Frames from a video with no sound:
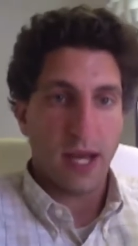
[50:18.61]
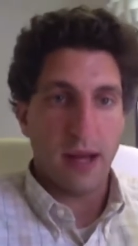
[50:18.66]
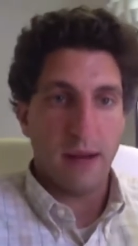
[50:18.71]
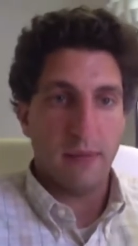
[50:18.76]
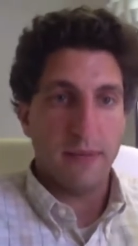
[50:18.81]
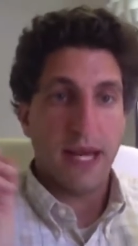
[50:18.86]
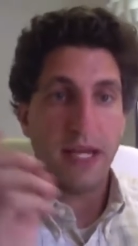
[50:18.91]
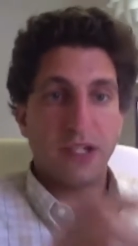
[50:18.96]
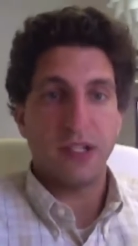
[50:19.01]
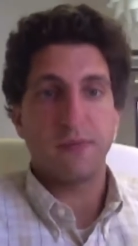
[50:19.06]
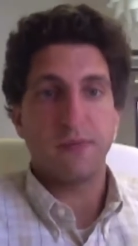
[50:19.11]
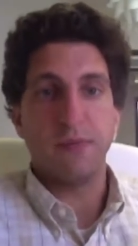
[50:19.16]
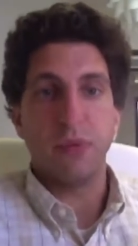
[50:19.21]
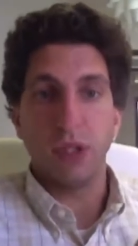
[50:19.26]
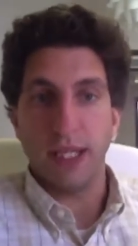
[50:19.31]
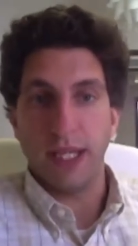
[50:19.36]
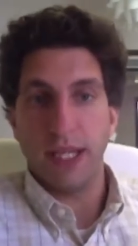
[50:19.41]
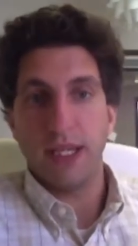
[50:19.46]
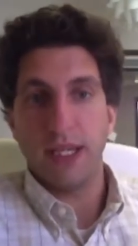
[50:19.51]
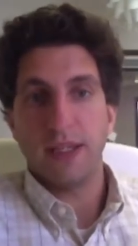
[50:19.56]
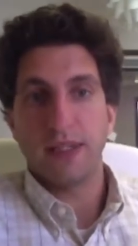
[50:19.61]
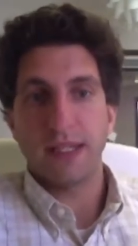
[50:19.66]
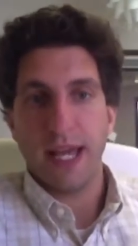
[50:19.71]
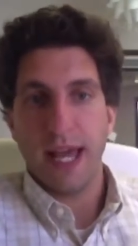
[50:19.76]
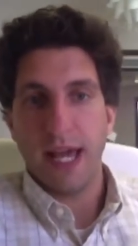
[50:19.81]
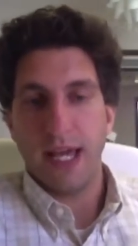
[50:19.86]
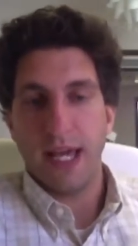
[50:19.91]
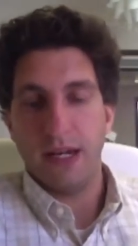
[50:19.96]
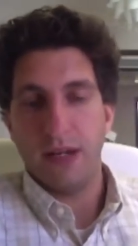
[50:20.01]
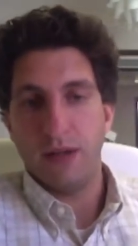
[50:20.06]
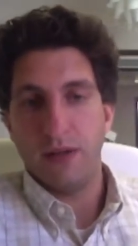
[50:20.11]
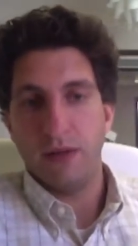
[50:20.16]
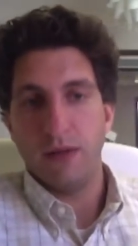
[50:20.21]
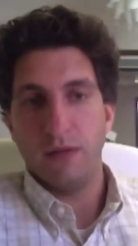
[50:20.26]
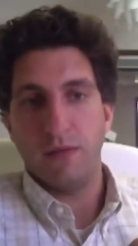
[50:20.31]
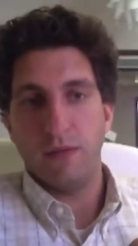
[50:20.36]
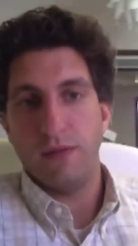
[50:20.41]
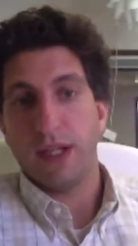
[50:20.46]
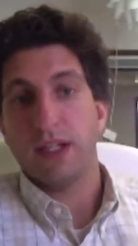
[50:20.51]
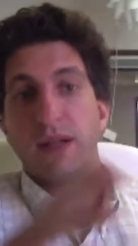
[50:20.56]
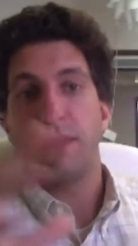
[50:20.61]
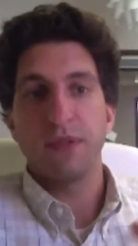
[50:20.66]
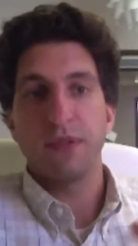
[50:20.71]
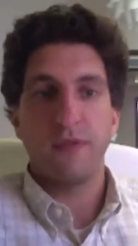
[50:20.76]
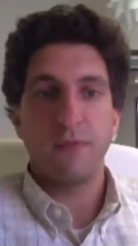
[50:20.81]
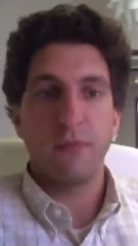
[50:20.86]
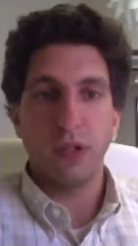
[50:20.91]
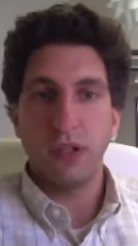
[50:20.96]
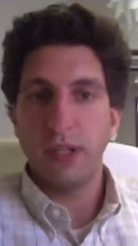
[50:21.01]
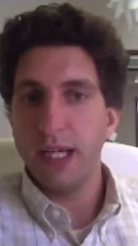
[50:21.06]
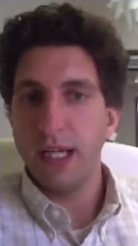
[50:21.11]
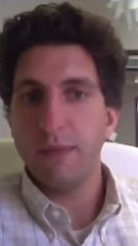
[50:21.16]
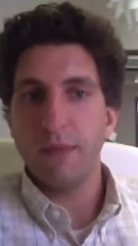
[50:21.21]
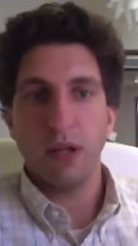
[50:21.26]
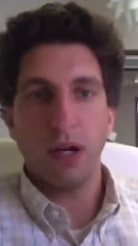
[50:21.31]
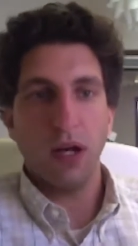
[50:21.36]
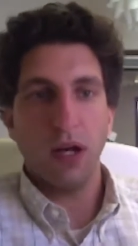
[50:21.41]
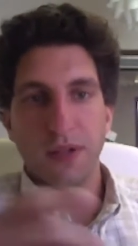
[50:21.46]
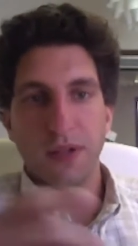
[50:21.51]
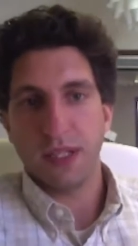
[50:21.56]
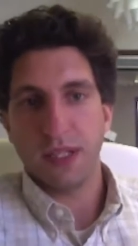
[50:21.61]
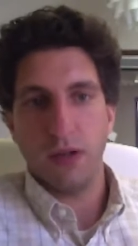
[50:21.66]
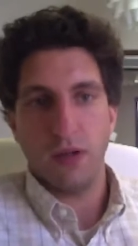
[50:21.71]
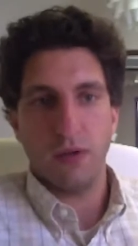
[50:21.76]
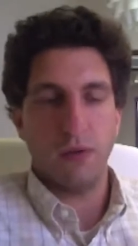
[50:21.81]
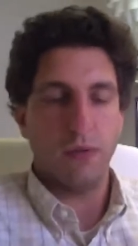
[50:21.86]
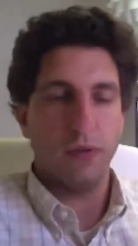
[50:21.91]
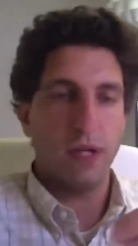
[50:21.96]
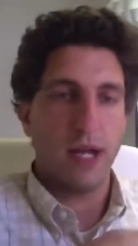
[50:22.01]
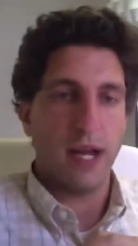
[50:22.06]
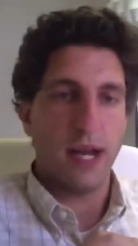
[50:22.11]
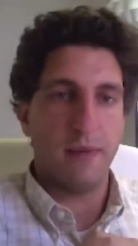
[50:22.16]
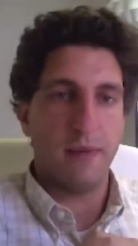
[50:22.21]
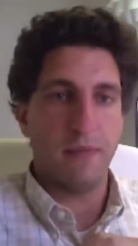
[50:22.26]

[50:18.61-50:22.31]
not just bullies and victims of bullying, but also